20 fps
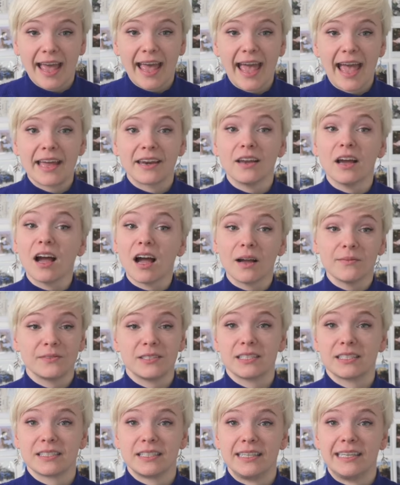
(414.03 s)
And
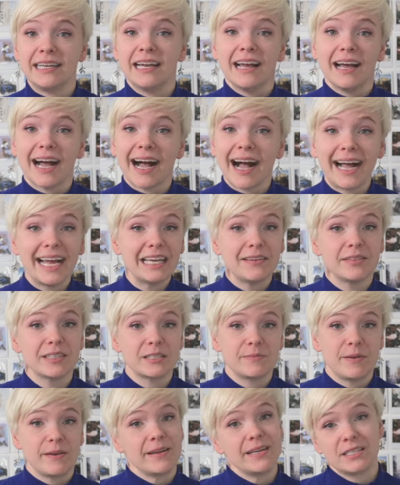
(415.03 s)
obviously, I have
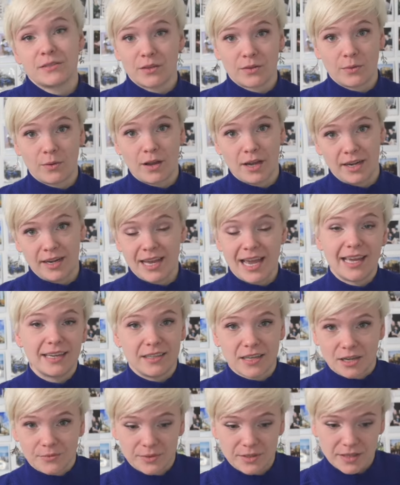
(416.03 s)
experience with one and
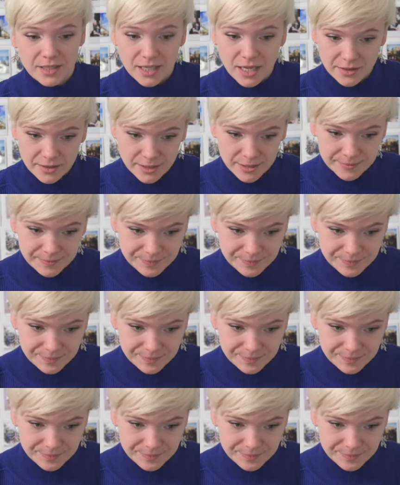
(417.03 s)
not with the other.